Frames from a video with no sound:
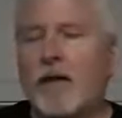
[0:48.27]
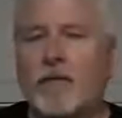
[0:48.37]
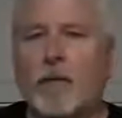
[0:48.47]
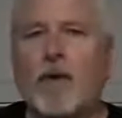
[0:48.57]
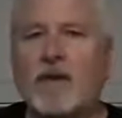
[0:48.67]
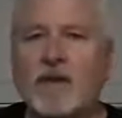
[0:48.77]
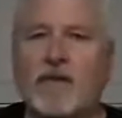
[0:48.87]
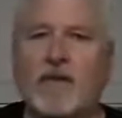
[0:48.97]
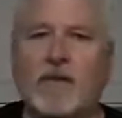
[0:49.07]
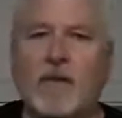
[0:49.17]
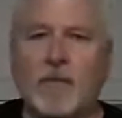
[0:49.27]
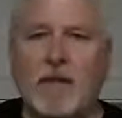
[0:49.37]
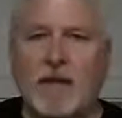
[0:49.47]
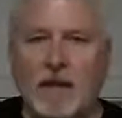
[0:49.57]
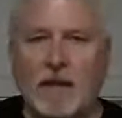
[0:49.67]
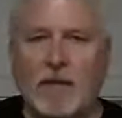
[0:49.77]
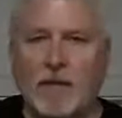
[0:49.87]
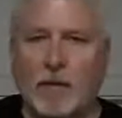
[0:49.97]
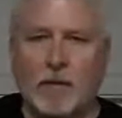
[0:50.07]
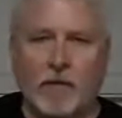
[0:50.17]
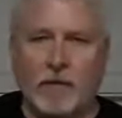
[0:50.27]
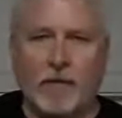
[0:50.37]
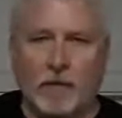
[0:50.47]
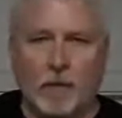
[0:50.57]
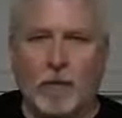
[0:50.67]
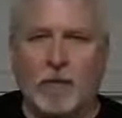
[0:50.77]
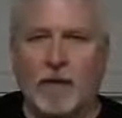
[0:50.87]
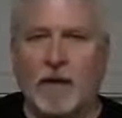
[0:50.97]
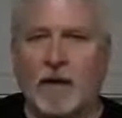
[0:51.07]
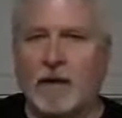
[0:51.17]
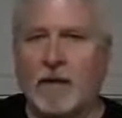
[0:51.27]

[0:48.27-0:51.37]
For what this is going to be needed for, it's going to work fine.